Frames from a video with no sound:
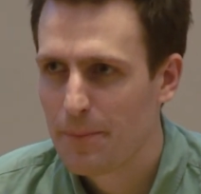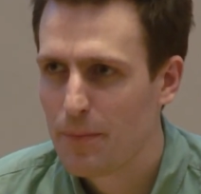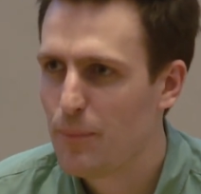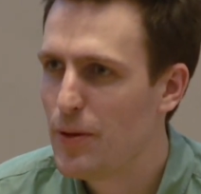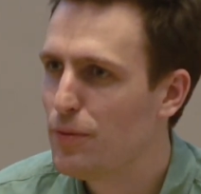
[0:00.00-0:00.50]

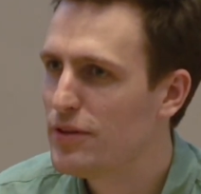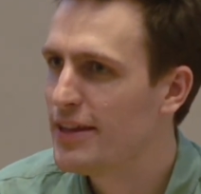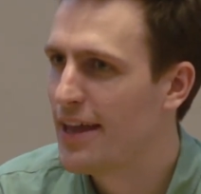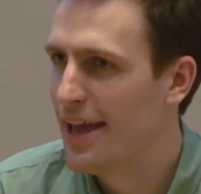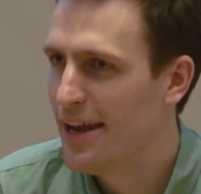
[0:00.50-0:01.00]
But people
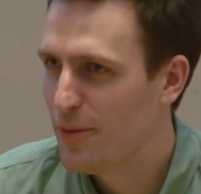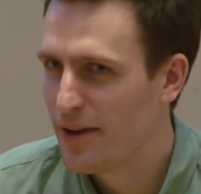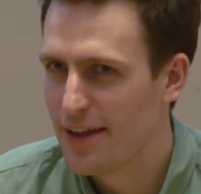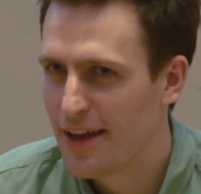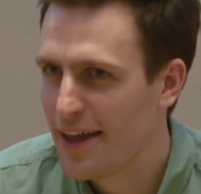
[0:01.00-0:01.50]
did it
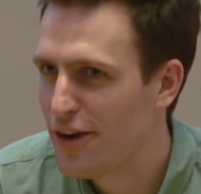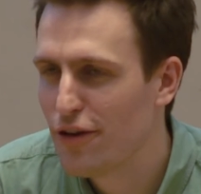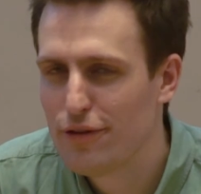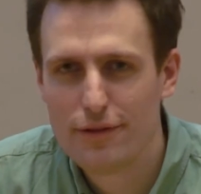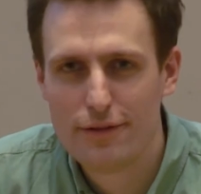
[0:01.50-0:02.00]
anyway, and
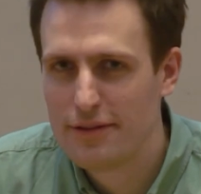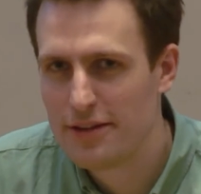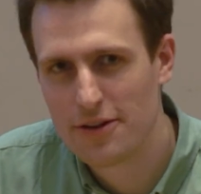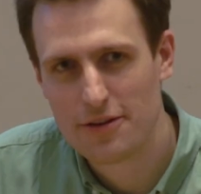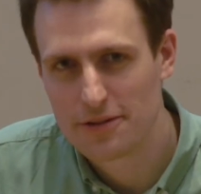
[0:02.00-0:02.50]
now,
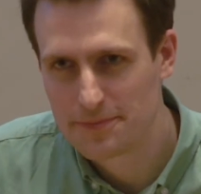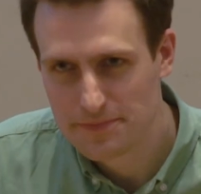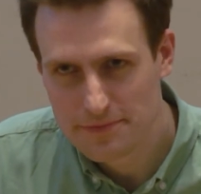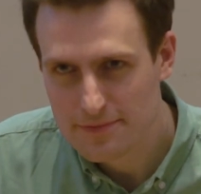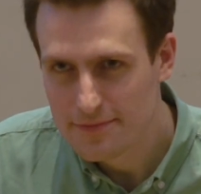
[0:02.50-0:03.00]
you know,
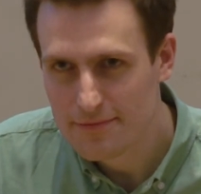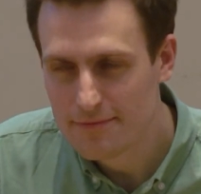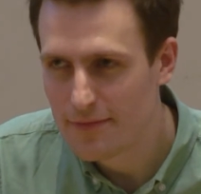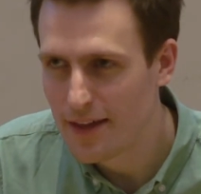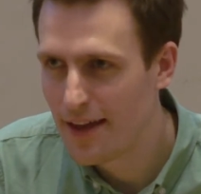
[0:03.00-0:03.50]

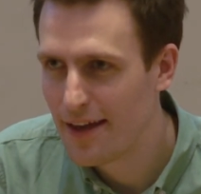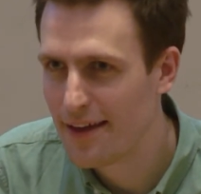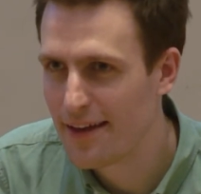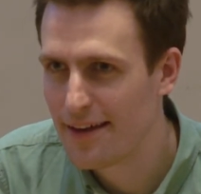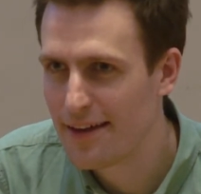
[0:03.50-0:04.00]

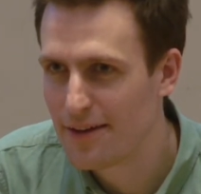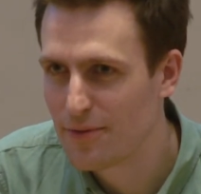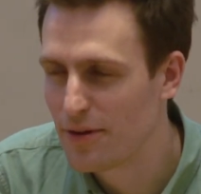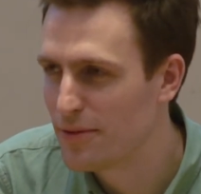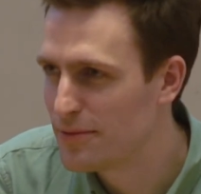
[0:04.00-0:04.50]

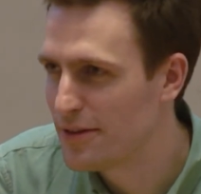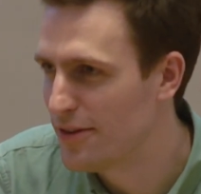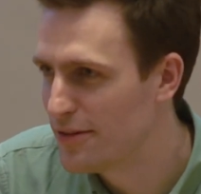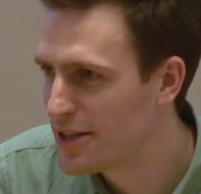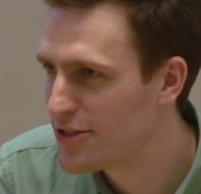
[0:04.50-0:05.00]
well, you
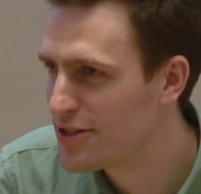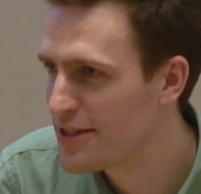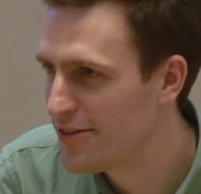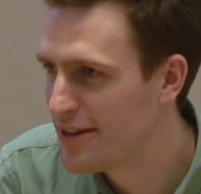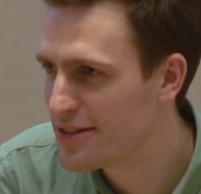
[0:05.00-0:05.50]
know,
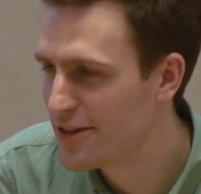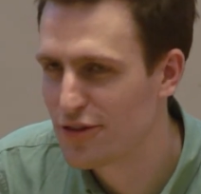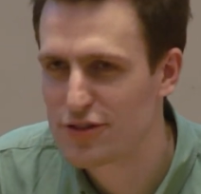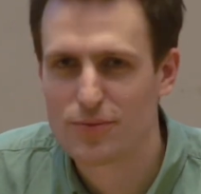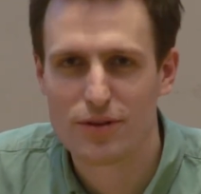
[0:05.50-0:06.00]
literacy rates
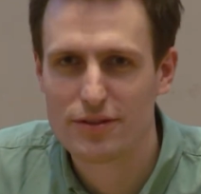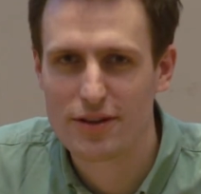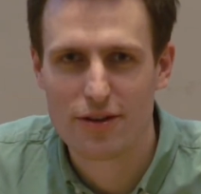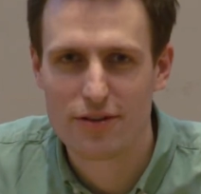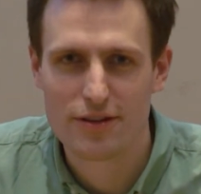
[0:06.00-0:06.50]
across the world
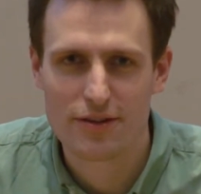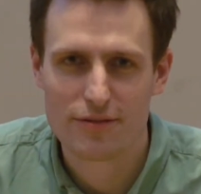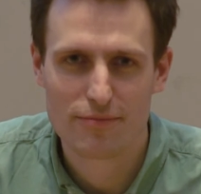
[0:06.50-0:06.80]
are now, you know,